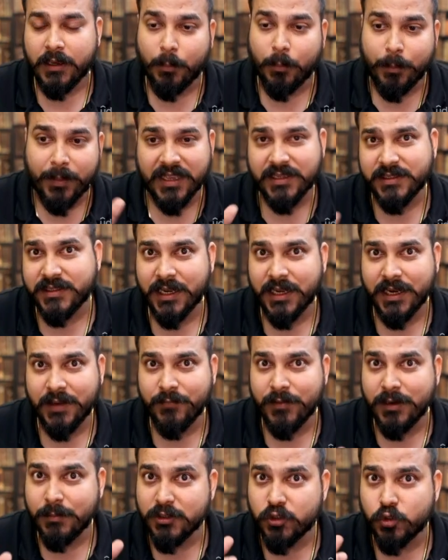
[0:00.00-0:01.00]
Now Bayes
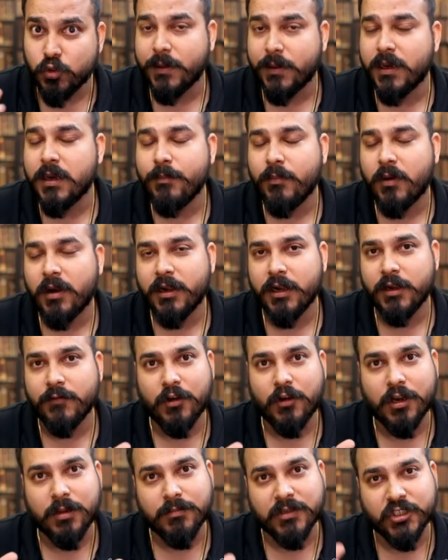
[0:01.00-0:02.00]
theorem will be super
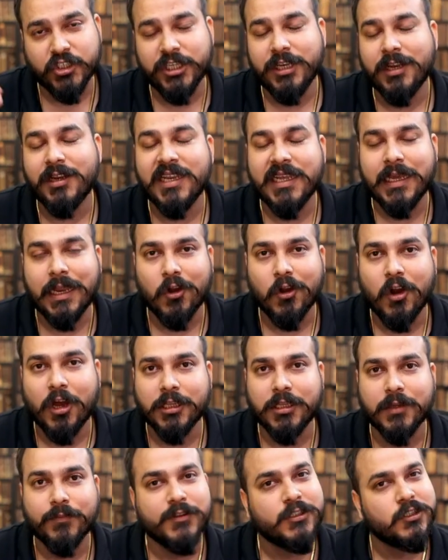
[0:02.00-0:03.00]
important for a machine learning
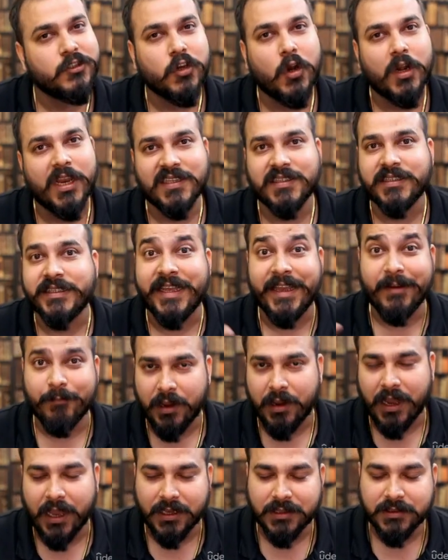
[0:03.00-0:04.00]
algorithm which is called as
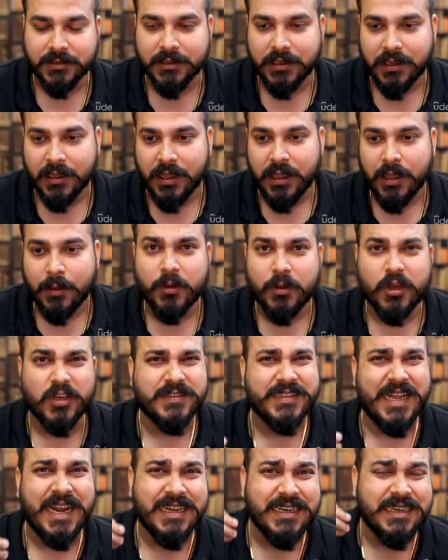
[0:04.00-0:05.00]
naive Bayes,
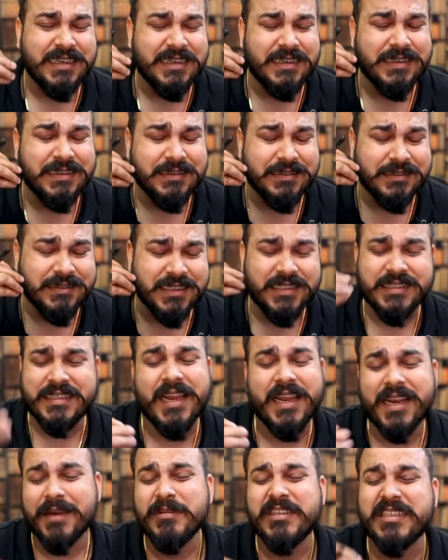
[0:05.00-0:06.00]
because this
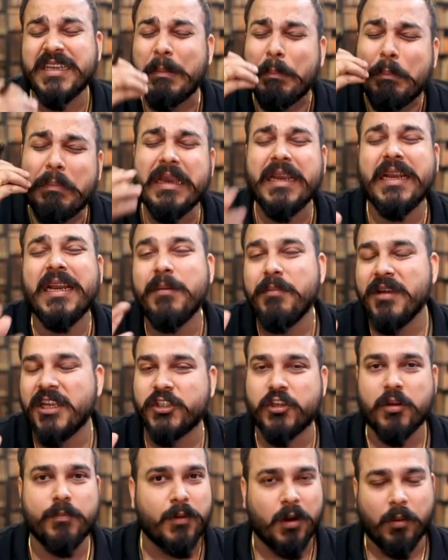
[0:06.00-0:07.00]
theorem is completely
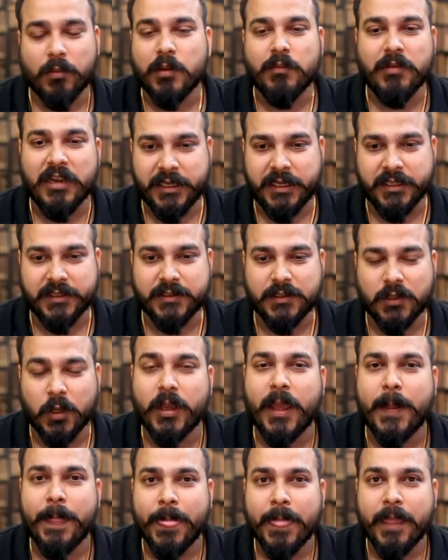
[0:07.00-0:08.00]
based on probabilities.
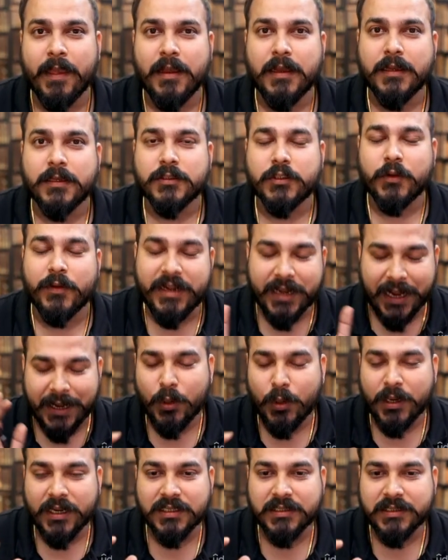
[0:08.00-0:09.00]
Okay, so we'll try
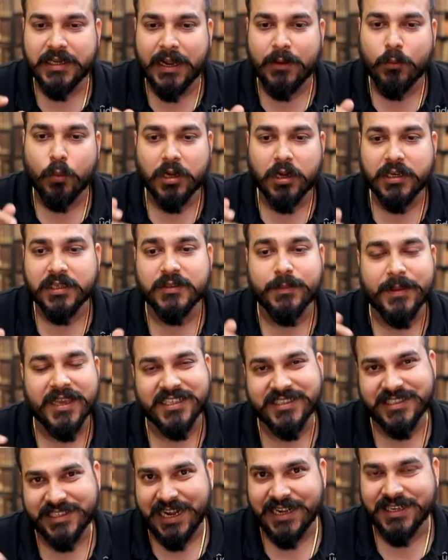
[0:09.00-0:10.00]
to understand what is
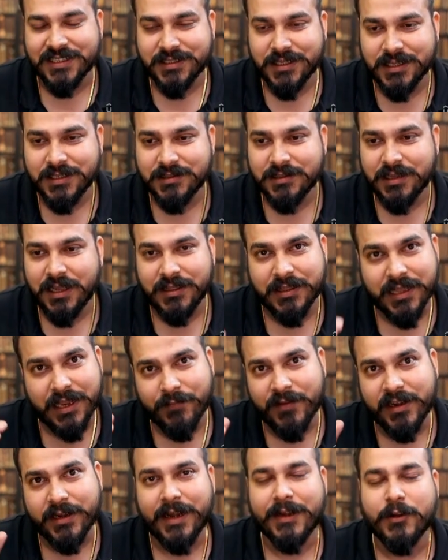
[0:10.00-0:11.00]
Bayes statistics, and
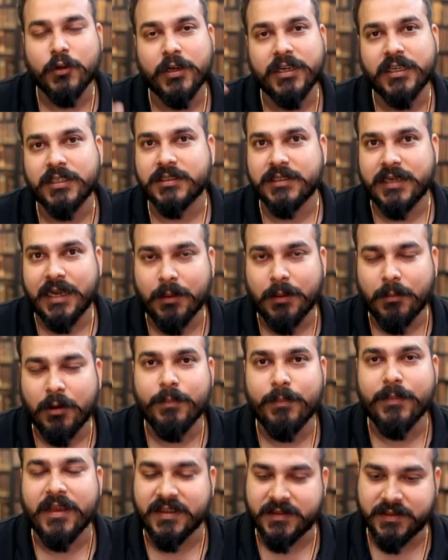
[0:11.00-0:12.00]
then we'll try to understand
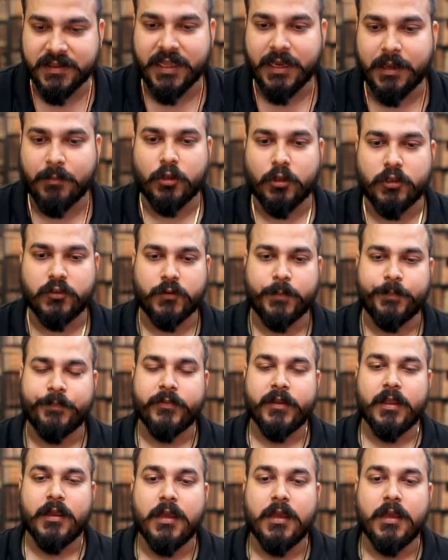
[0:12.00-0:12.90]
about Bayes theorem also.